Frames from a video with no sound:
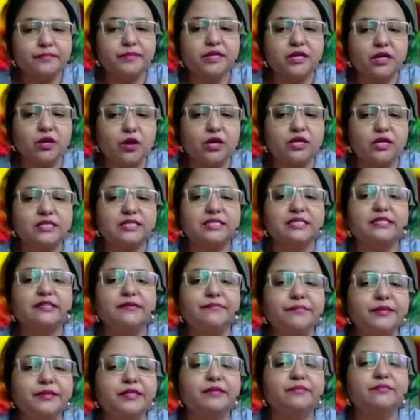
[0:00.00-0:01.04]
because
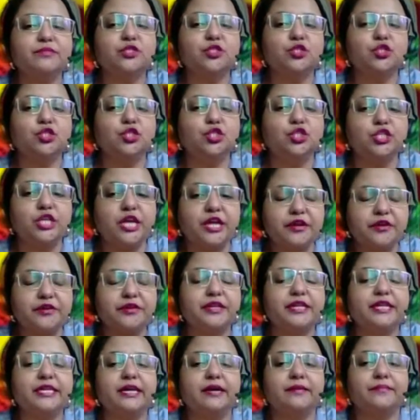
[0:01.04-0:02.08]
symptoms
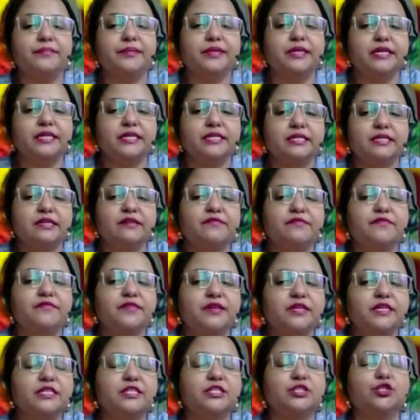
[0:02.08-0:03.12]
generally appear in the
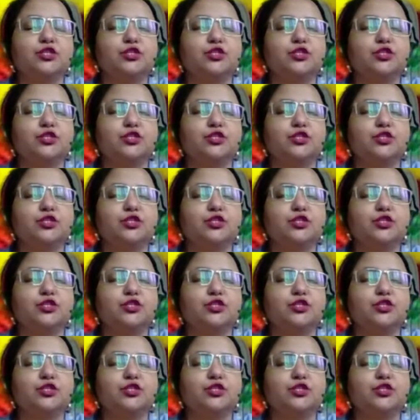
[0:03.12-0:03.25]
first